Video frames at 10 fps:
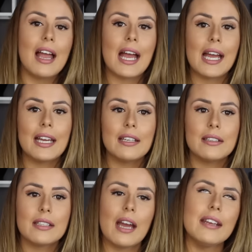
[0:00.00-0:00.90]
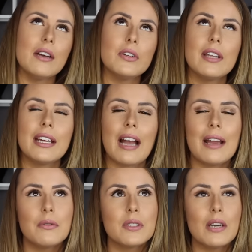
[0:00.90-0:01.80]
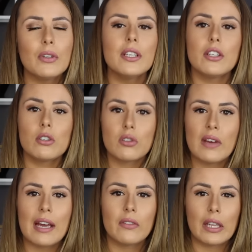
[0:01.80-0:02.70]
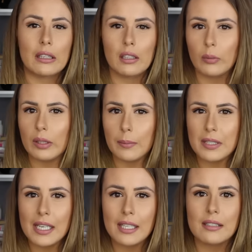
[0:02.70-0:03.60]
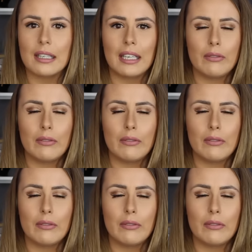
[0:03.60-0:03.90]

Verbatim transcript: and I never like I was never a huge fan of like liquid lipsticks like